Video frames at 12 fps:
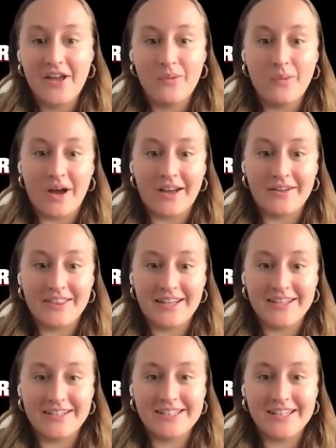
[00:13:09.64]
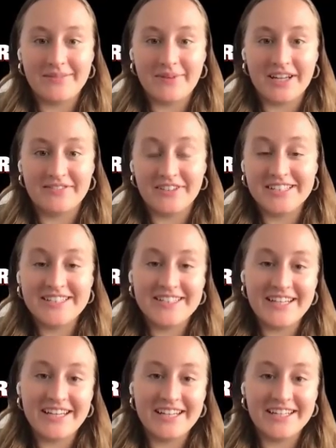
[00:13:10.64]
wild things come out of our
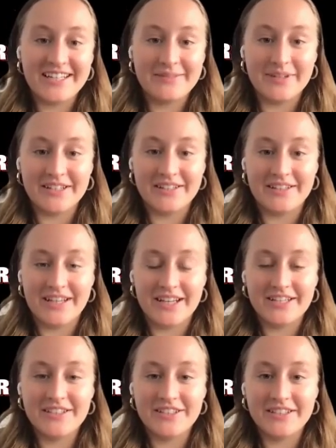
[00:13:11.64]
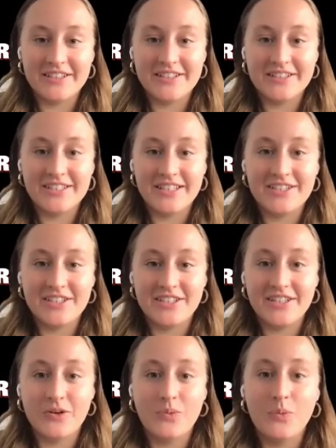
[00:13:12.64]
state and come out of the national
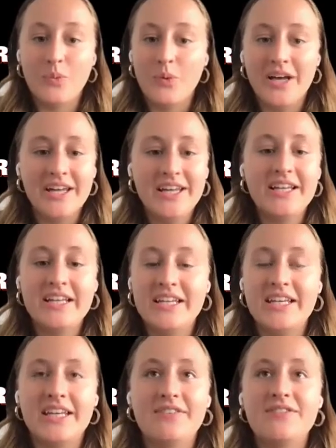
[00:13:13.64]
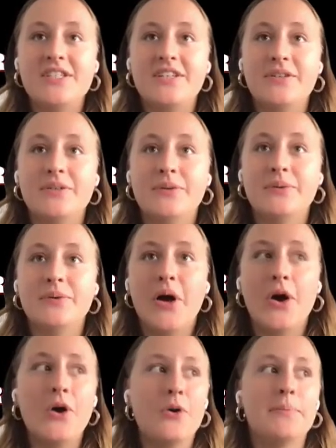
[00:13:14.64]
legislature. What gives you
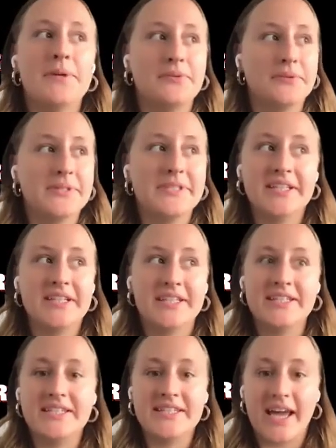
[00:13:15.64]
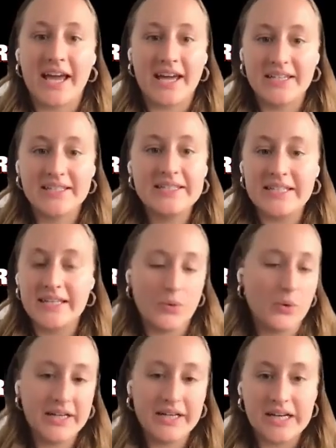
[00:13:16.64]
hope and resilience as an
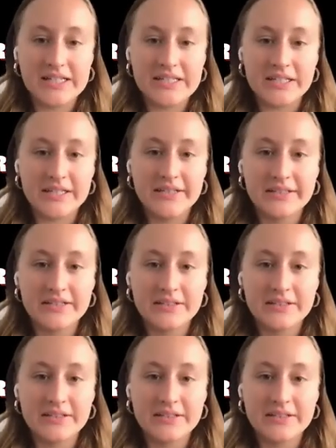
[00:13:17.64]
organizer?